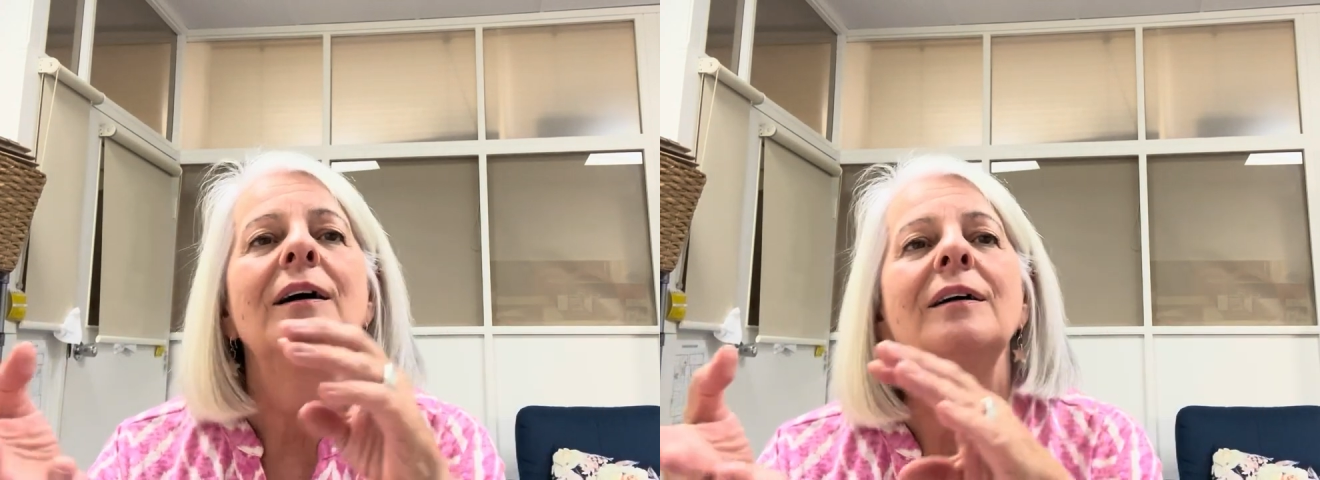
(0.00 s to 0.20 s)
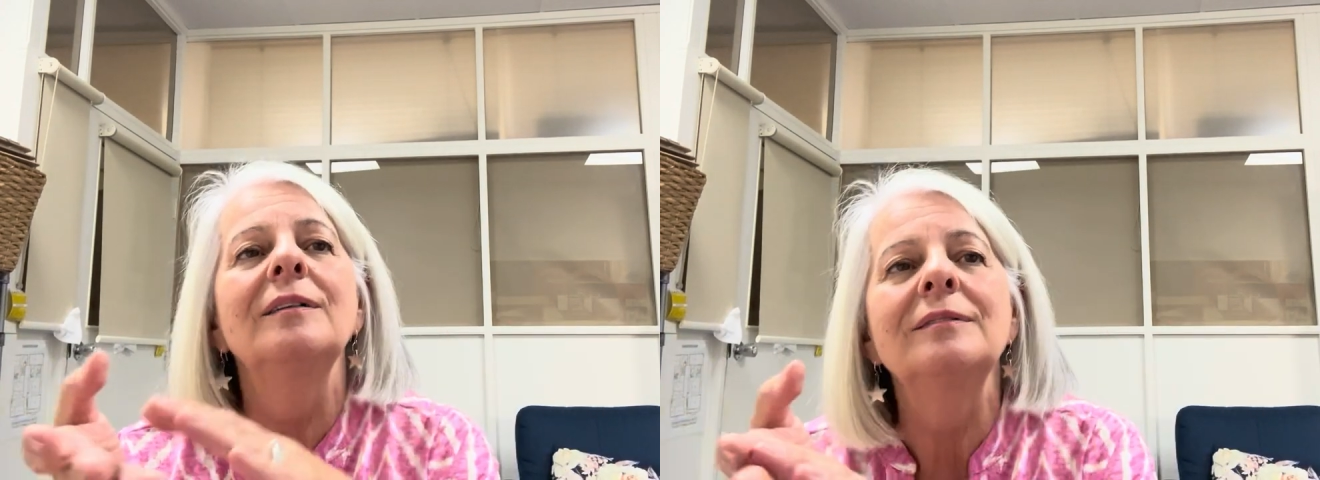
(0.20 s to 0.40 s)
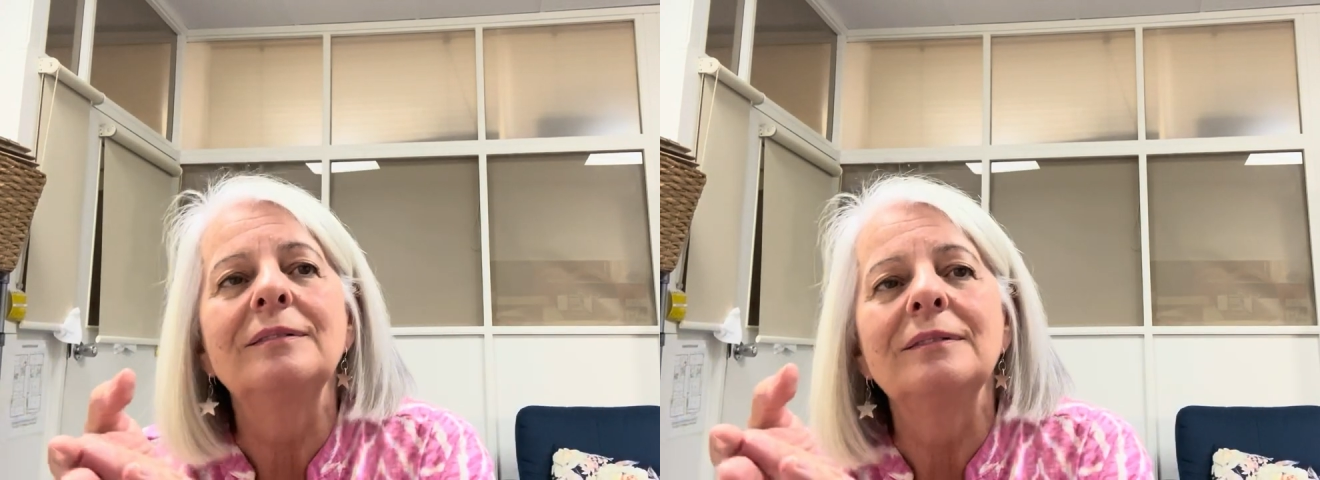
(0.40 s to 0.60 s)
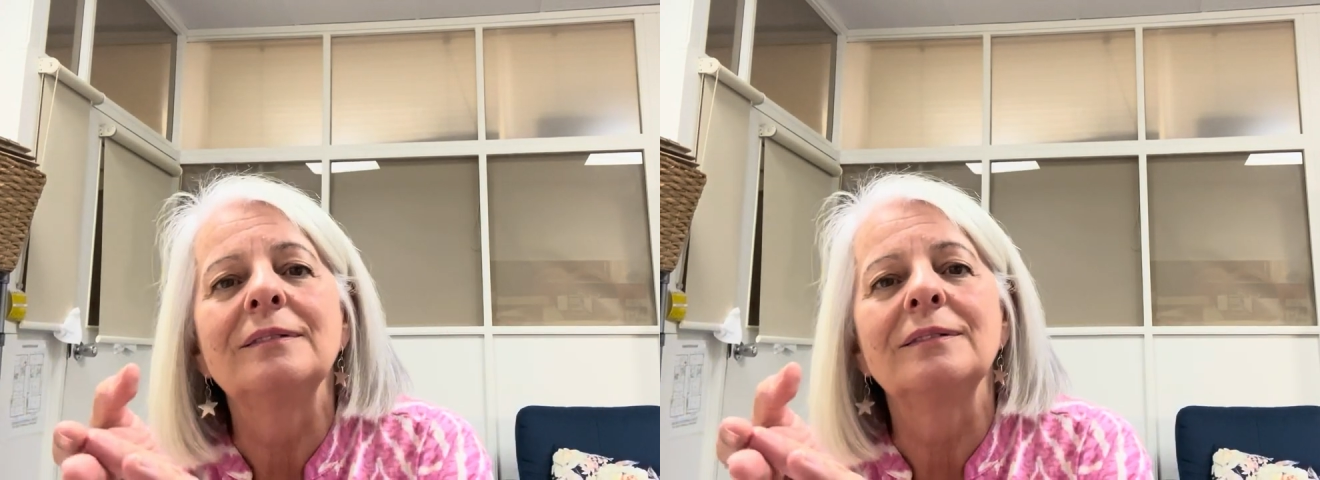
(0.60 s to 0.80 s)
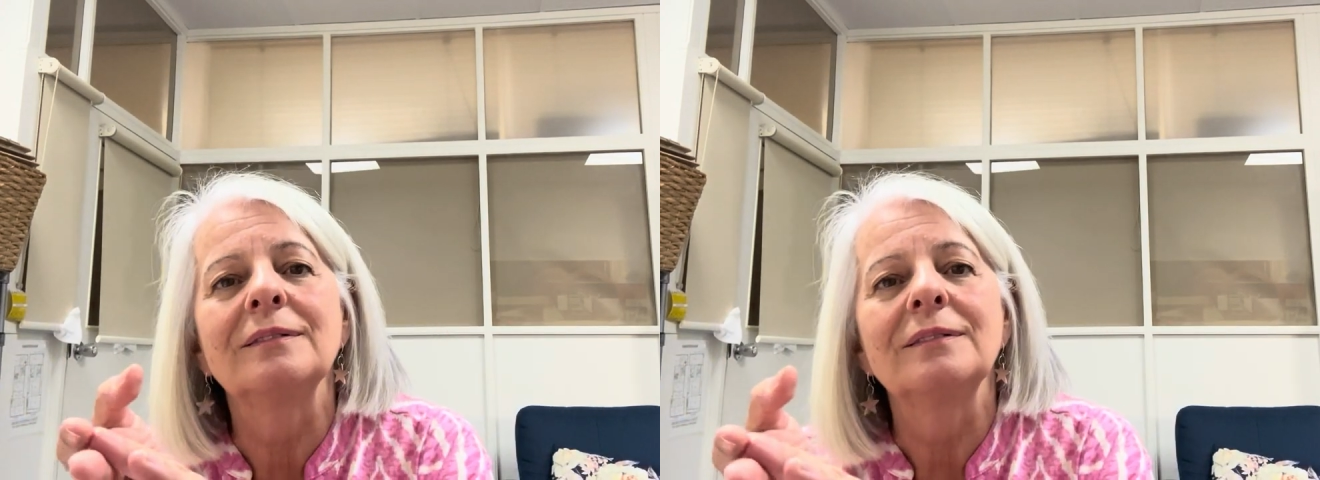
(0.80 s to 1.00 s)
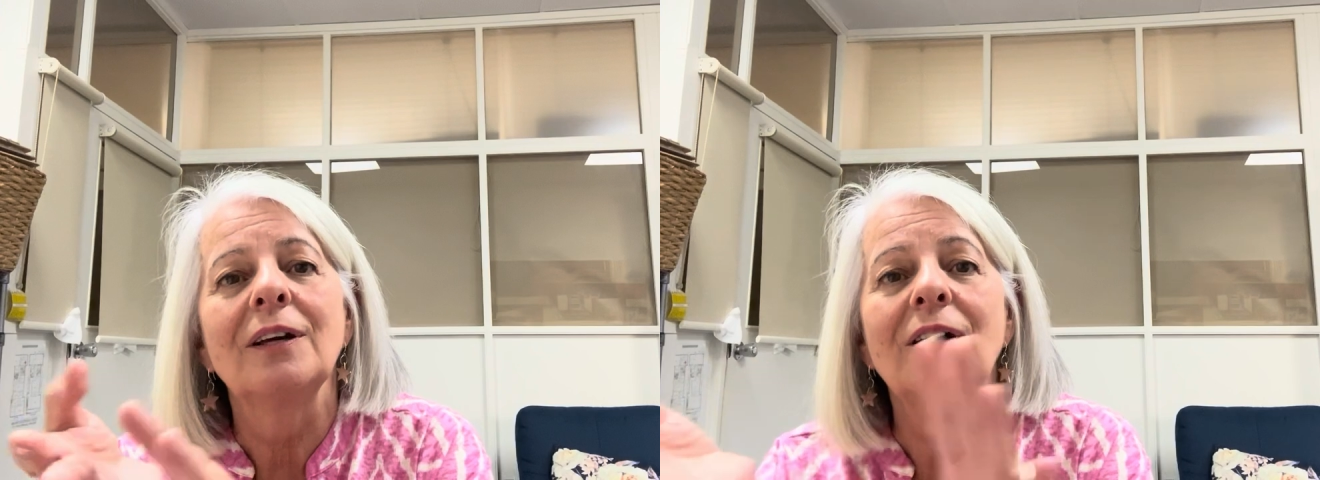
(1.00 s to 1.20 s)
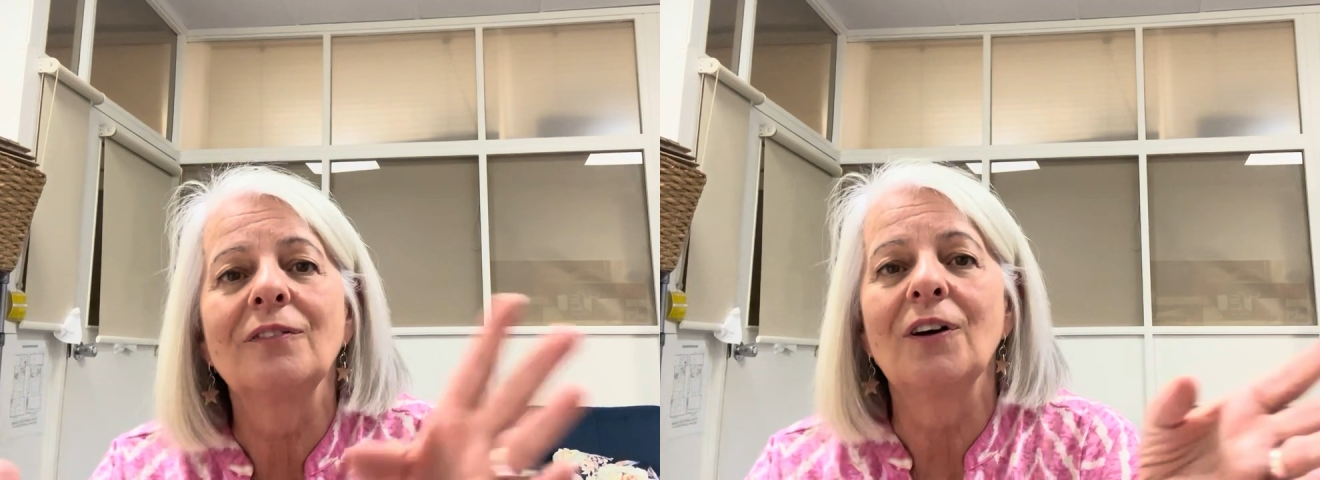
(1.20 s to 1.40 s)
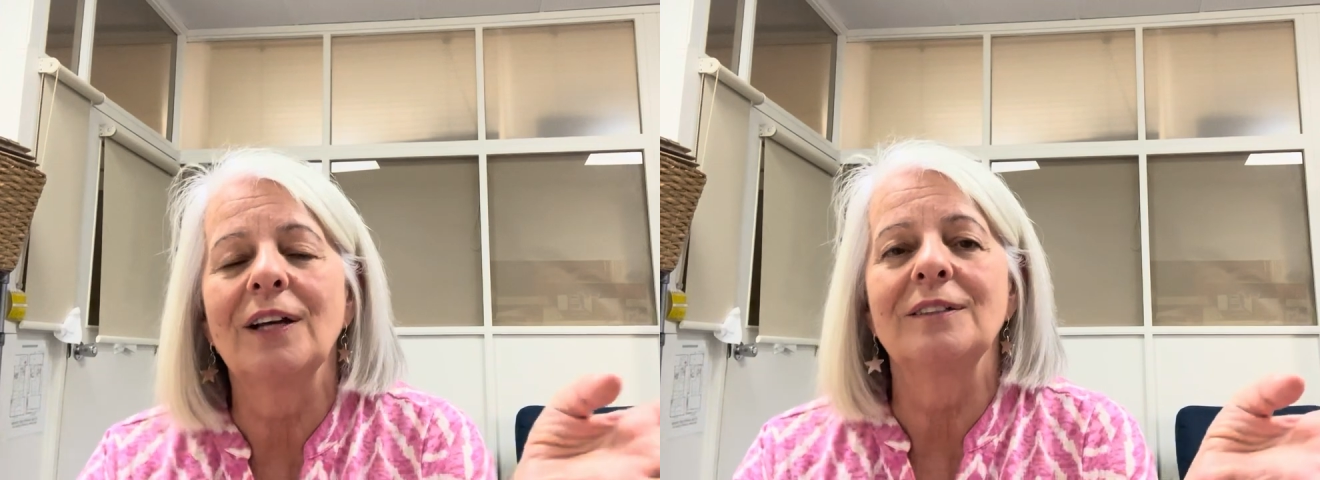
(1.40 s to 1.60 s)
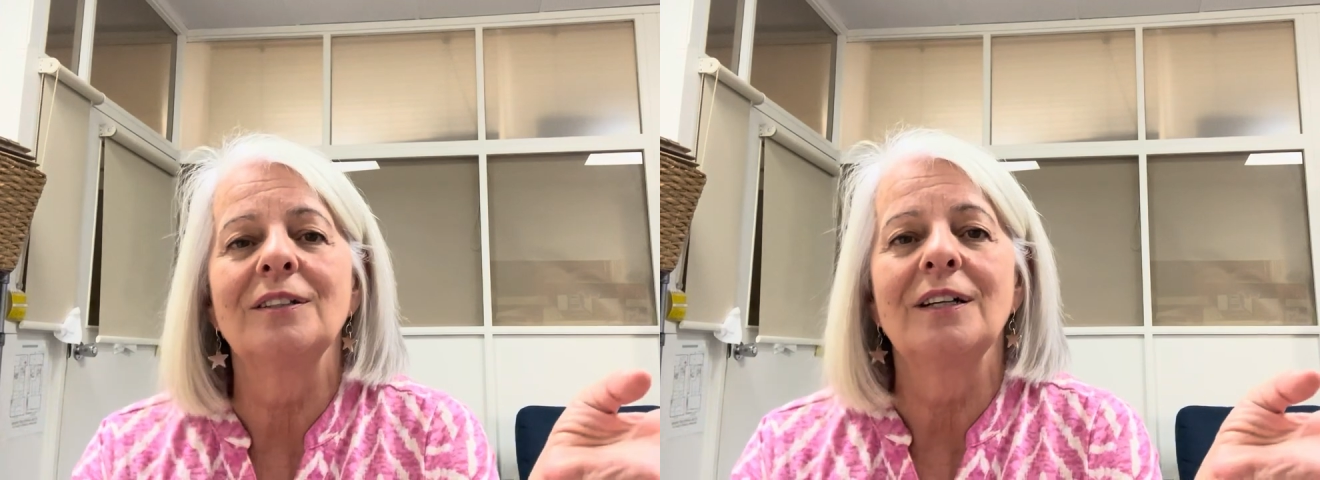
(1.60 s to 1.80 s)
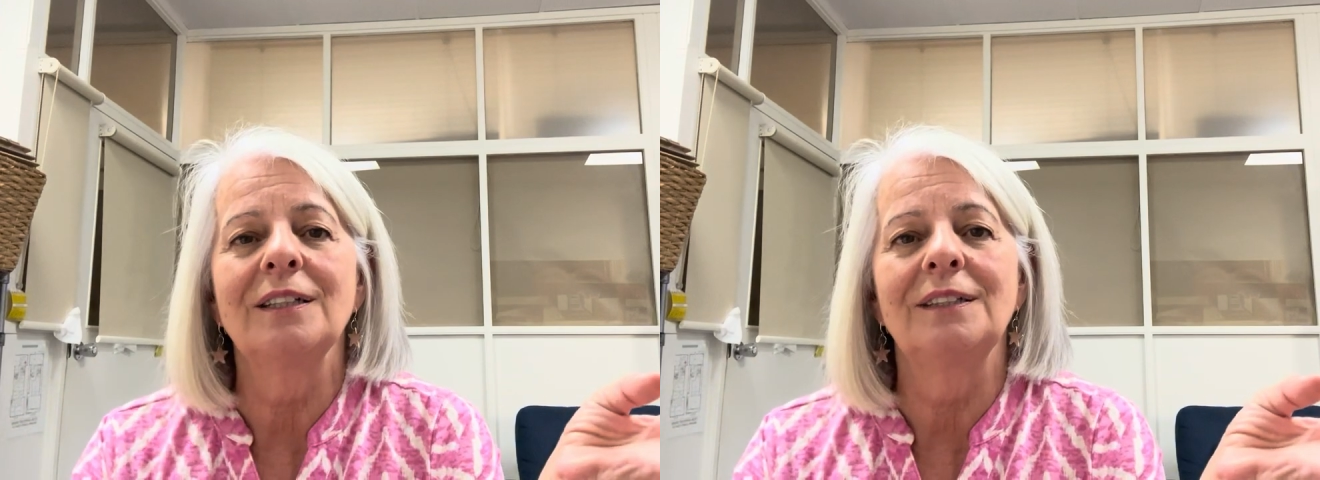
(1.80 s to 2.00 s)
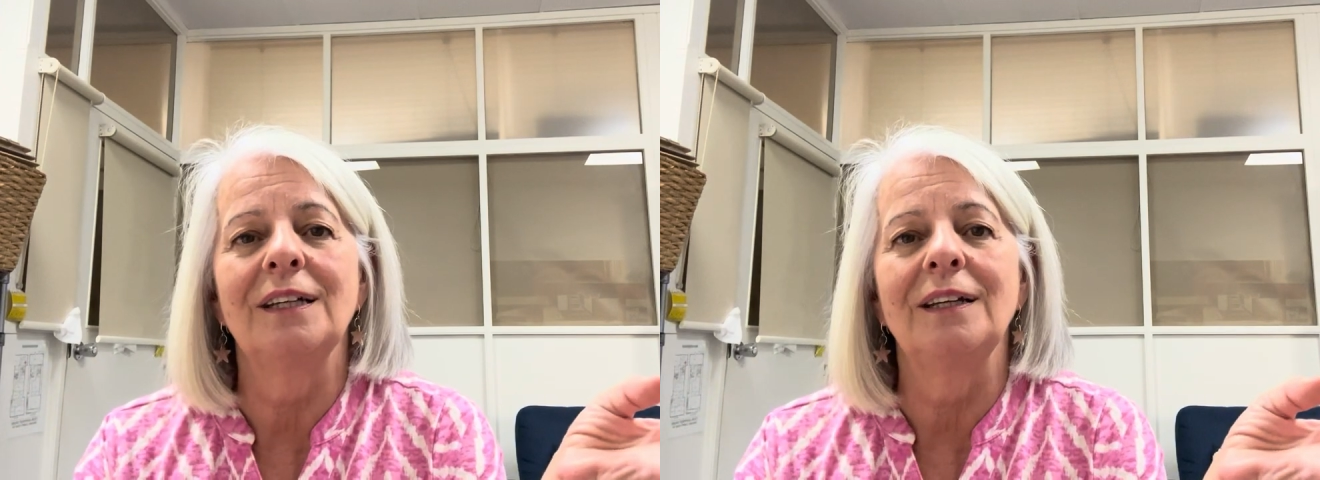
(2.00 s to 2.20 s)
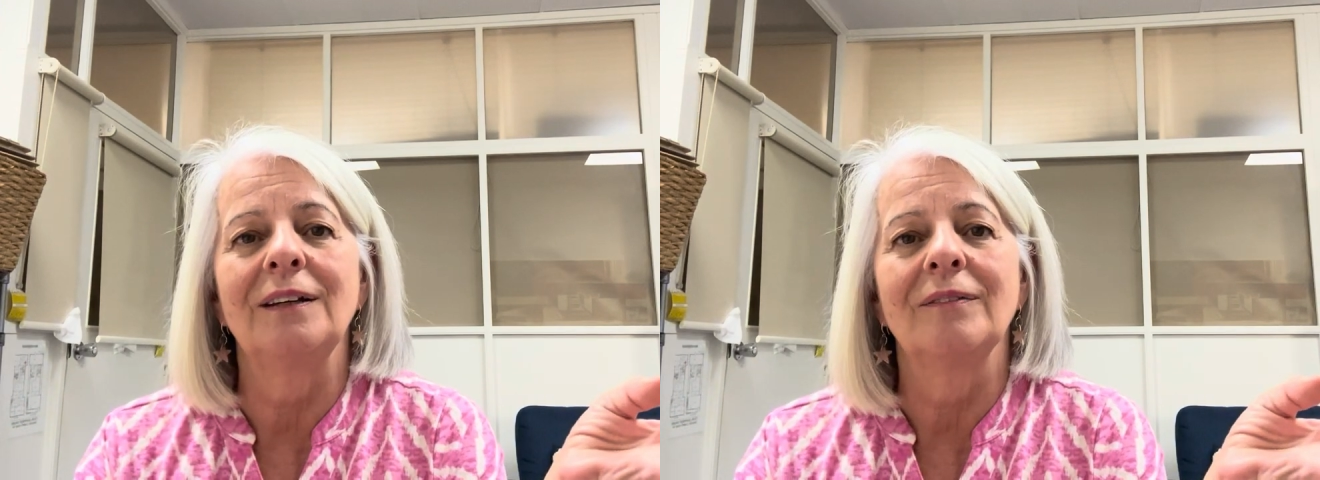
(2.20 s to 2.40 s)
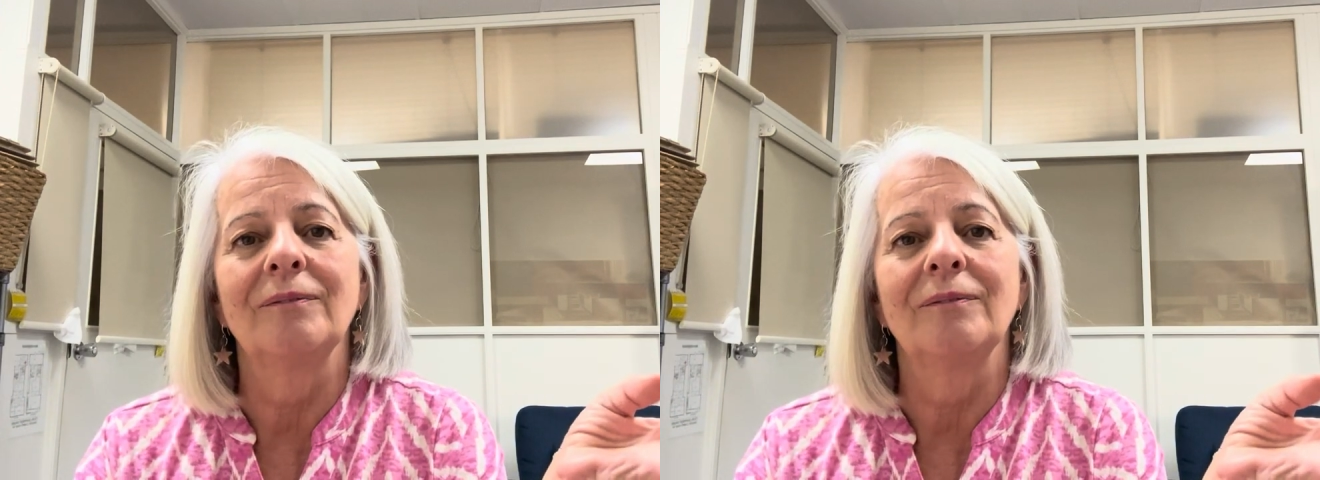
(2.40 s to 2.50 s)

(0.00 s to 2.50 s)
I've got anxiety.